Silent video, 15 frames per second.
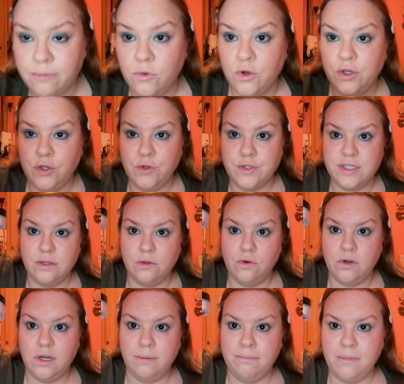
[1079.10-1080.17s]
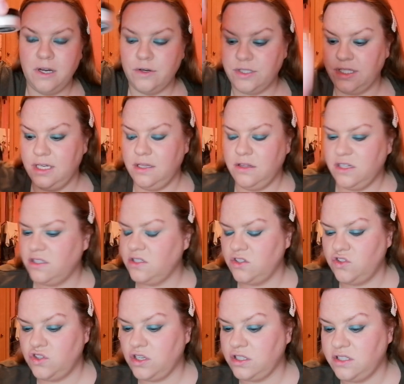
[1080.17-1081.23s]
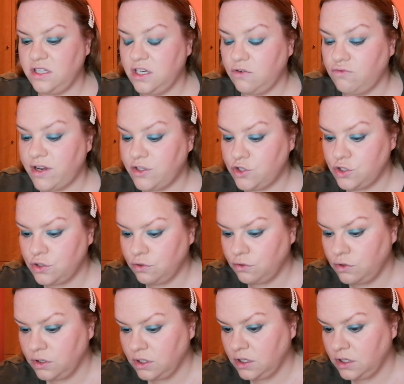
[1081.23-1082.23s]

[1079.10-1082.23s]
I'm going to use the Laura Mercier. This is just the original